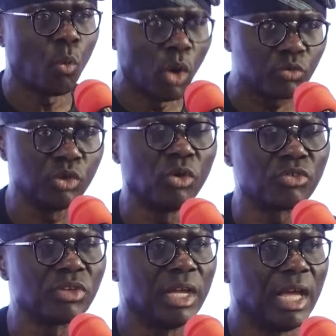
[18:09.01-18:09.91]
worked with
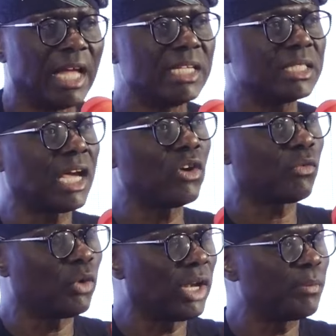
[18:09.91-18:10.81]
us. And this kind
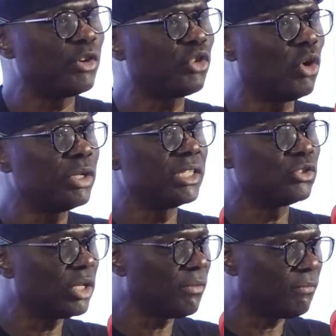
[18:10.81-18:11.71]
of collaboration is
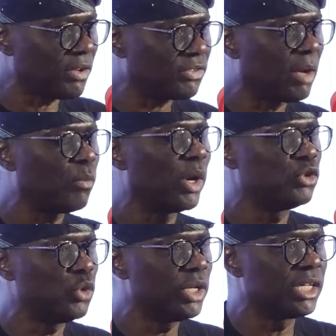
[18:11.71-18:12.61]
not the first time we're
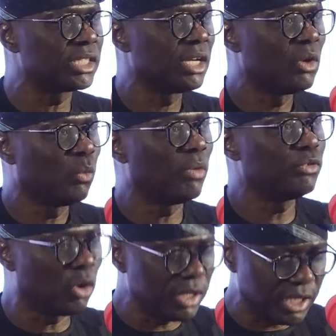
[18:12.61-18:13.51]
doing it. We've
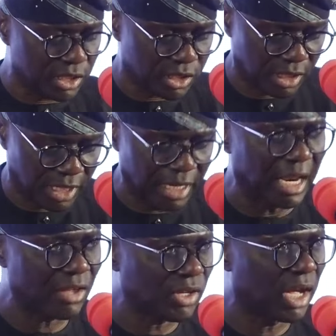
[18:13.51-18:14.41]
done it in
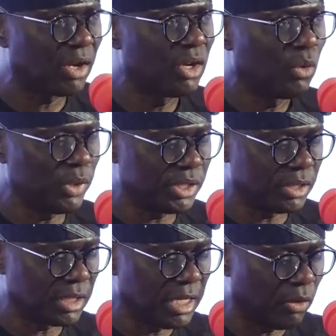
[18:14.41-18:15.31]
LASA, which
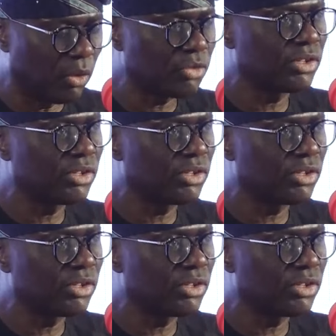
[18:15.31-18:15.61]
is the Lagos